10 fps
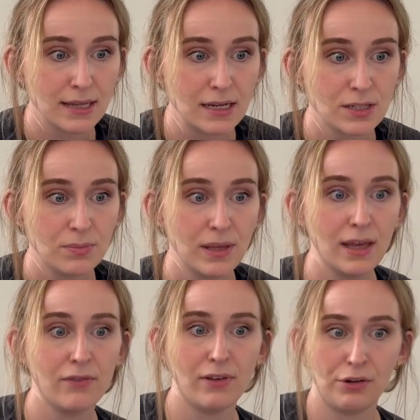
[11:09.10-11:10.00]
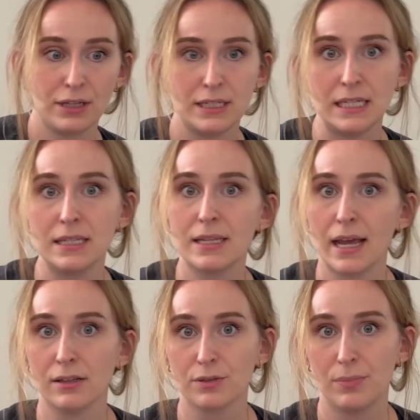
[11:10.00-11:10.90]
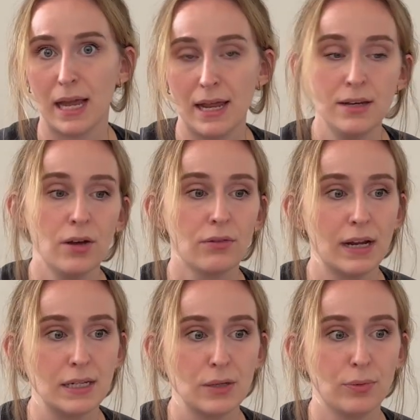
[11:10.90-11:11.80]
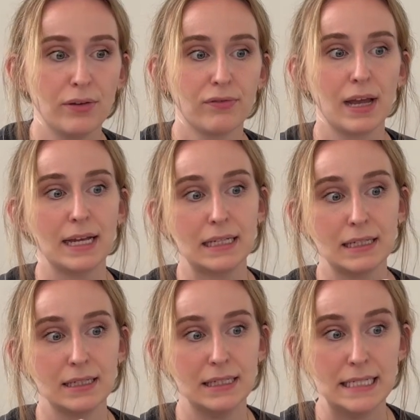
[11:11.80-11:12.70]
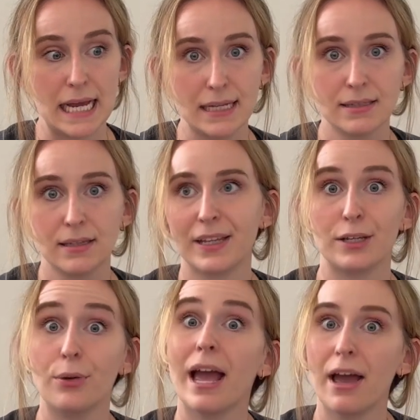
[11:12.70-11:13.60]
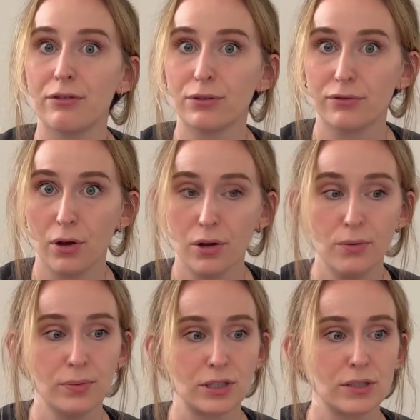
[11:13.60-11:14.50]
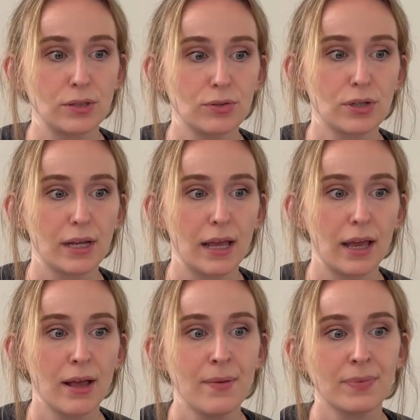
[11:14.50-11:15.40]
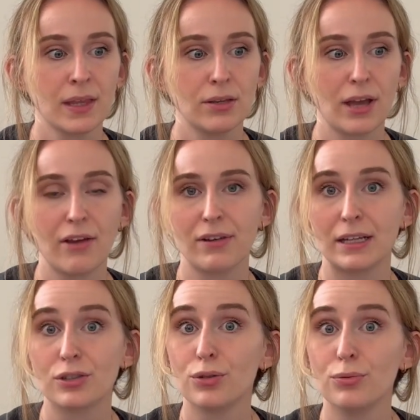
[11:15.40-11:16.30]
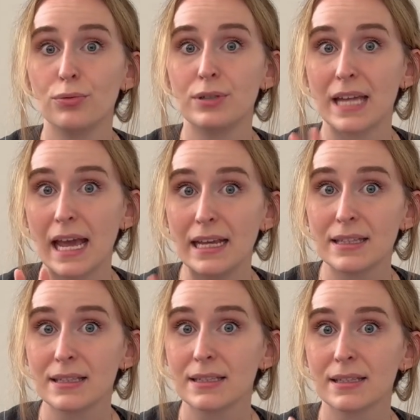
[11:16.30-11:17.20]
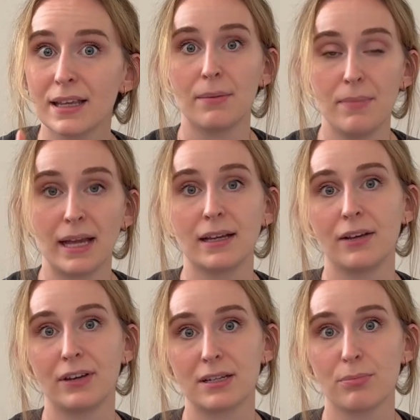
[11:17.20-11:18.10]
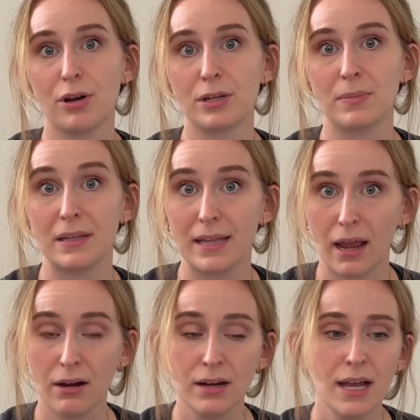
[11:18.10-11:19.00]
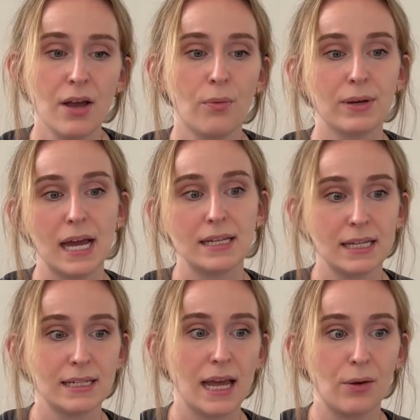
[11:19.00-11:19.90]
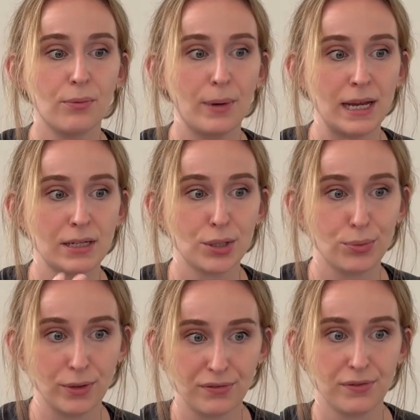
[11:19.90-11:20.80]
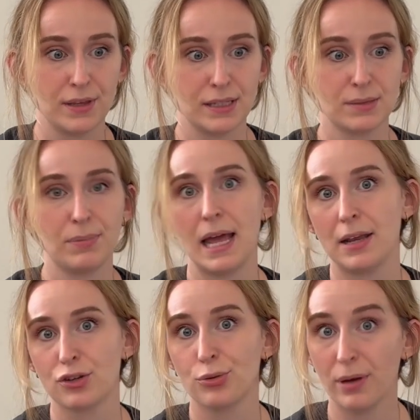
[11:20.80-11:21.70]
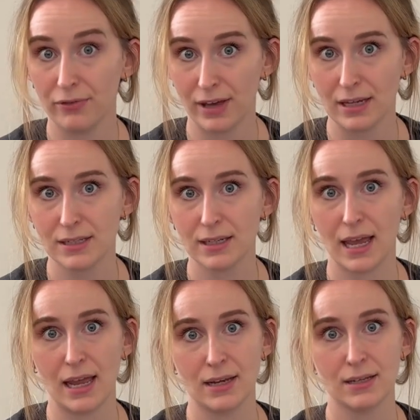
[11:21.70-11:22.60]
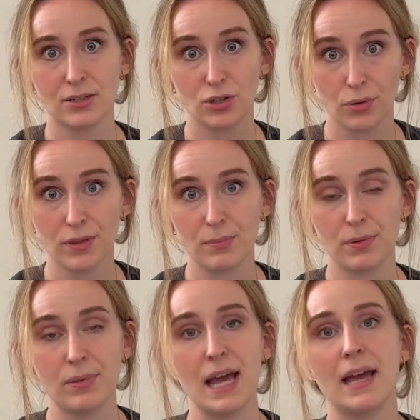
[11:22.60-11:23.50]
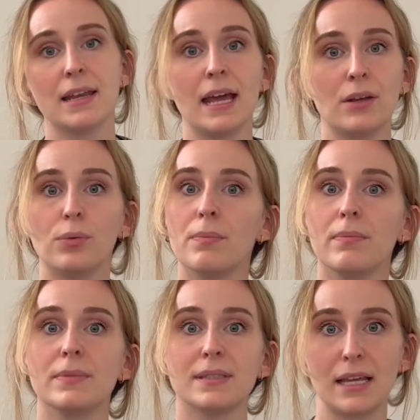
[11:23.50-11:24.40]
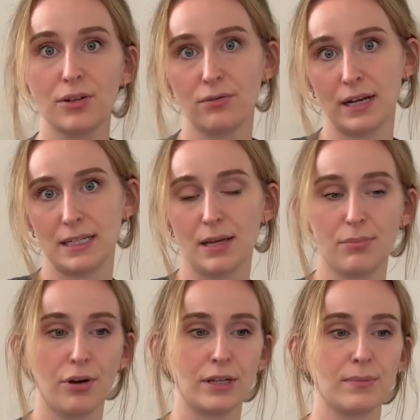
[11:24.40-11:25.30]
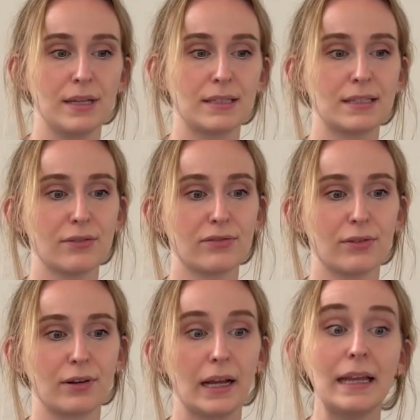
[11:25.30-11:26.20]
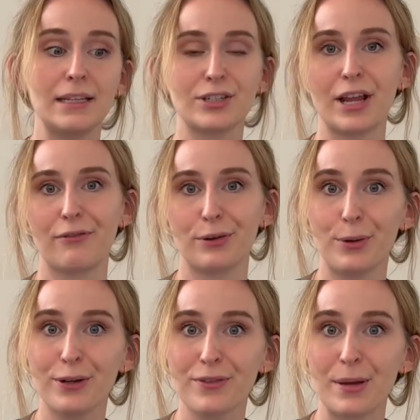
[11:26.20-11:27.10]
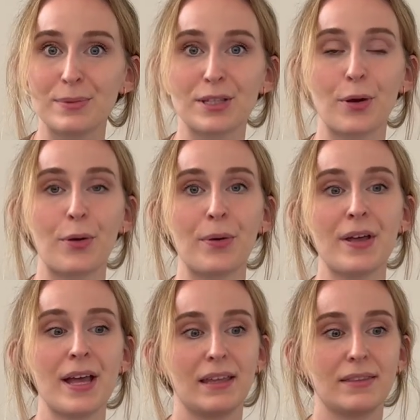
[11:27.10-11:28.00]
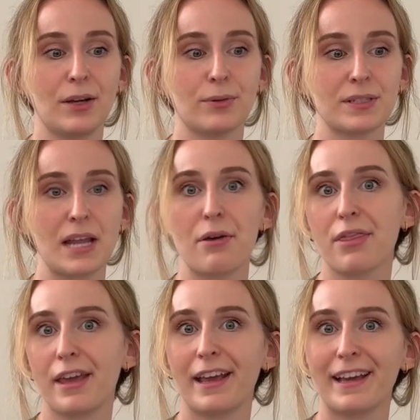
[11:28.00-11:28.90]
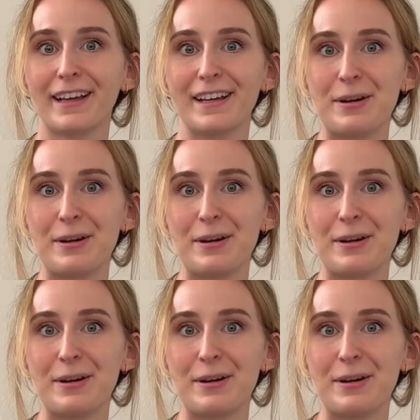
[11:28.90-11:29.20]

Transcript: sent me a very detailed plan already with like dates that you have to follow, which is usually you have like 2 dates making a vet appointment there. What I did, I went with this plan to my vet and showed them the plan, and we set already appointments for each and every one of them so that there was nothing